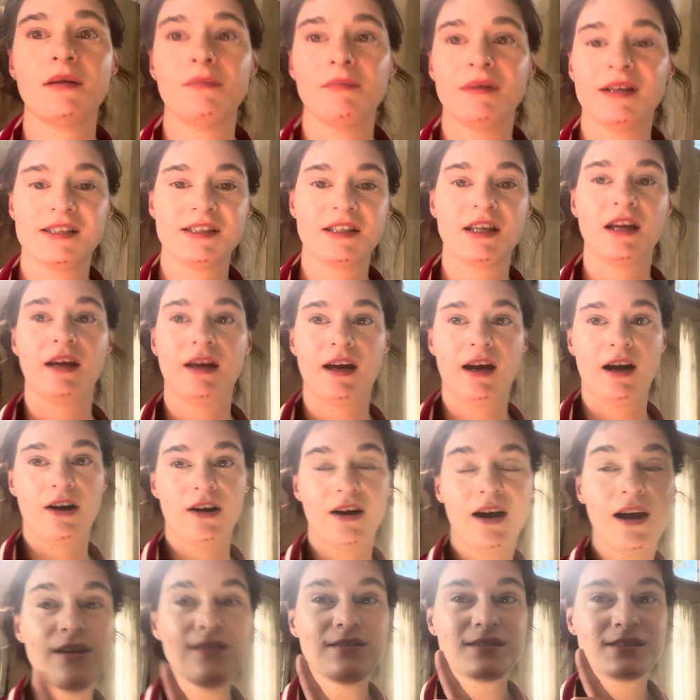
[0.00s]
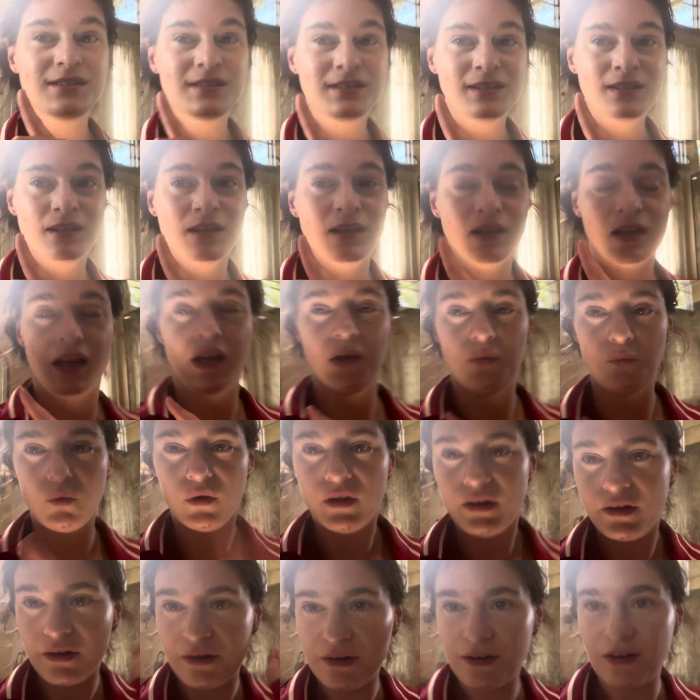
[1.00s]
my skincare out and one
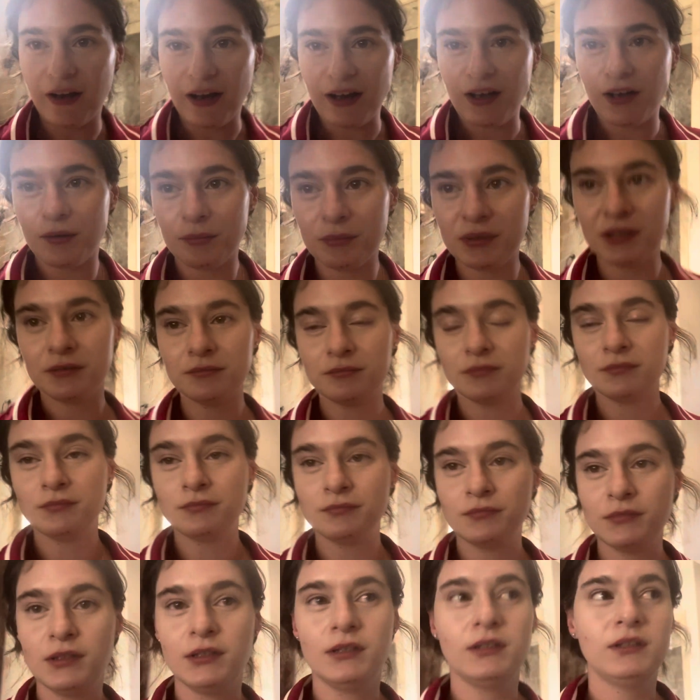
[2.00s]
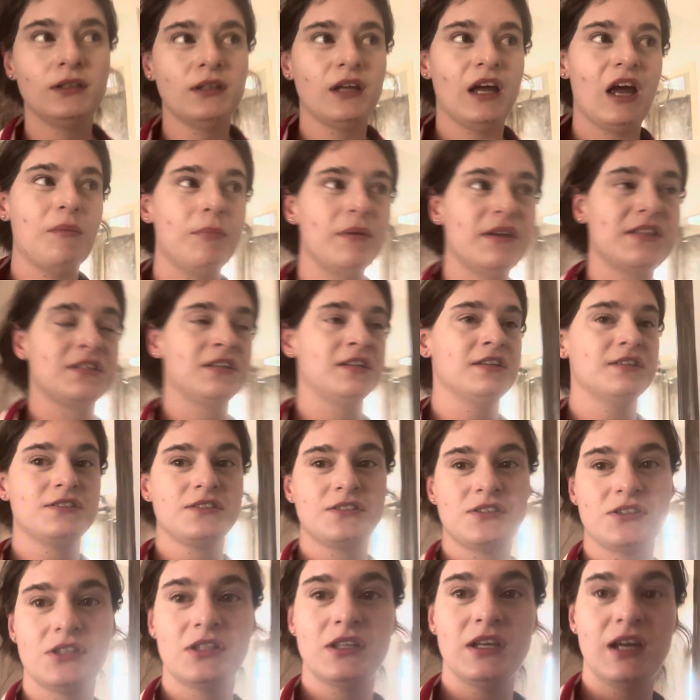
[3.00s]
other item, a
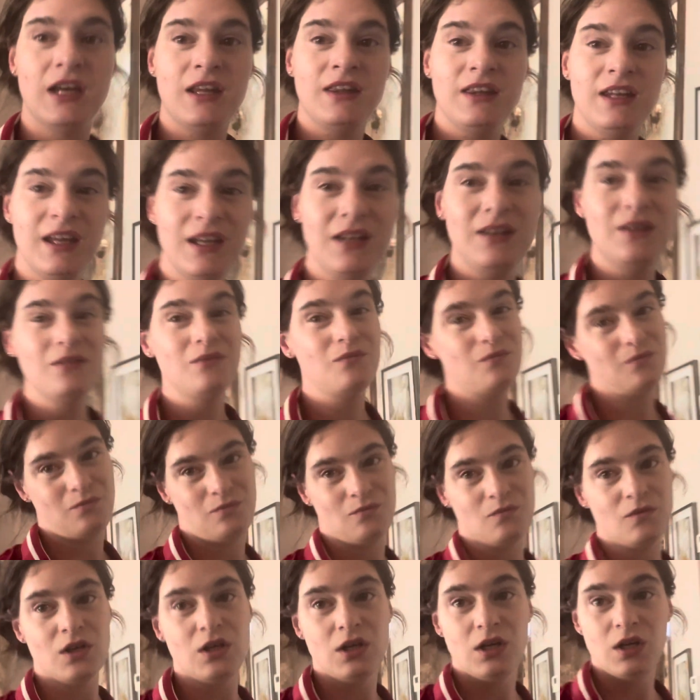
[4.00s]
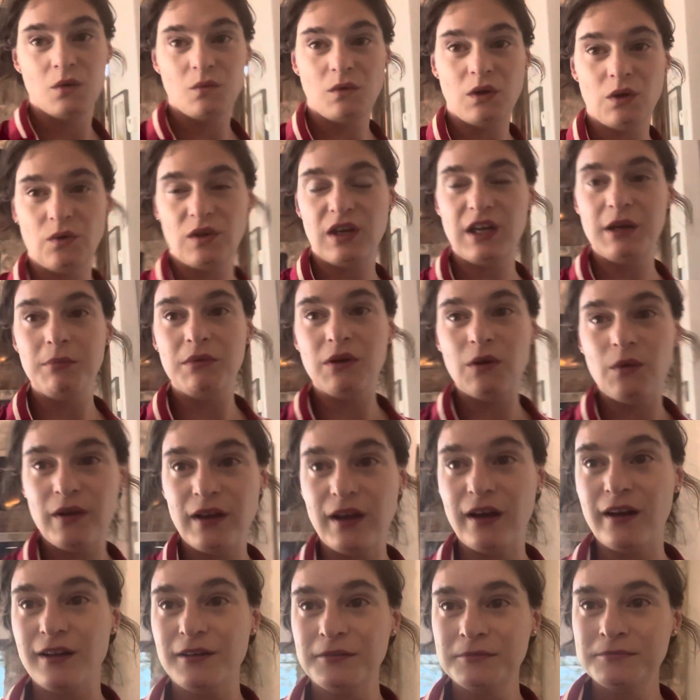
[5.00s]
business. And then we'll keep going
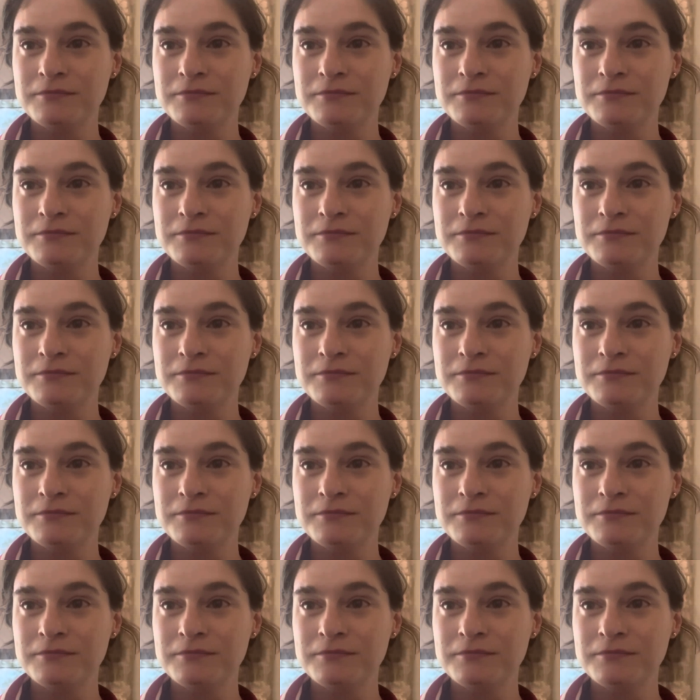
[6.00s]
on.